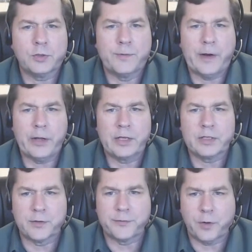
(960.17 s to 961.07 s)

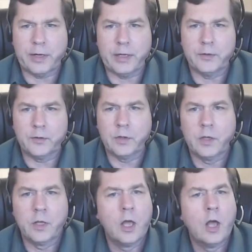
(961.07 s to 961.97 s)
variants of phrase.
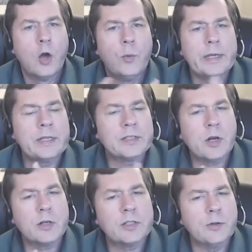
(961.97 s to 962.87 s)
We can
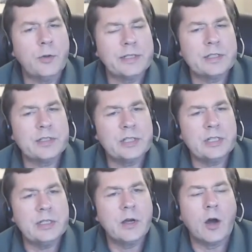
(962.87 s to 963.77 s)
start to look to
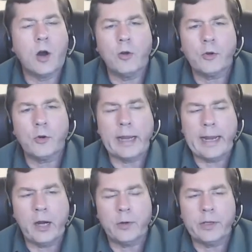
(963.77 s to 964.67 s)
see, are there
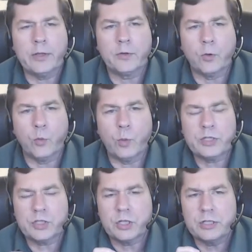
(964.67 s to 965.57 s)
areas we
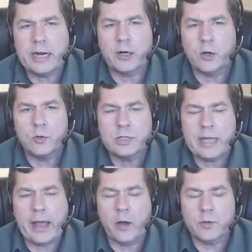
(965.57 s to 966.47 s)
should narrow
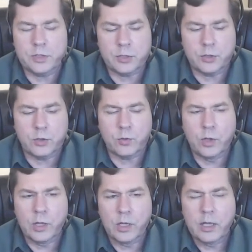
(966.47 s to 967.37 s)
down to
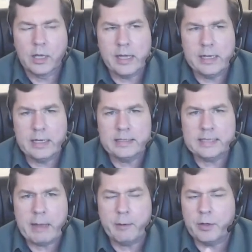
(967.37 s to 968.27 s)
in
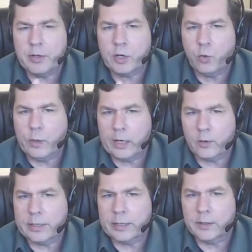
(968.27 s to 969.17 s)
examining the
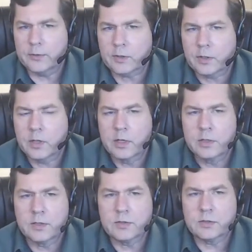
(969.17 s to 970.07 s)
queries
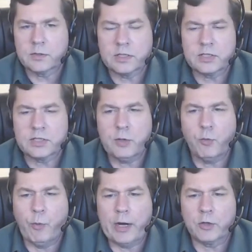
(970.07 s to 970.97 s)
to see
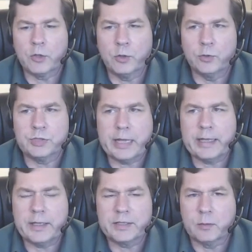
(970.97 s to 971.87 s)
where Google's
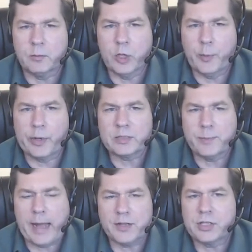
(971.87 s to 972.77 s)
taking some liberties
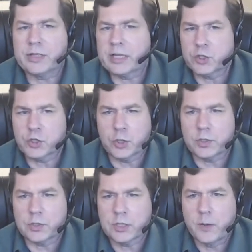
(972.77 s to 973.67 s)
matching they
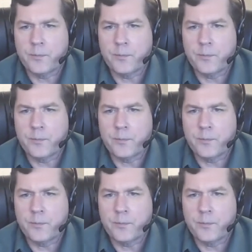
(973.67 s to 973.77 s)
shouldn't.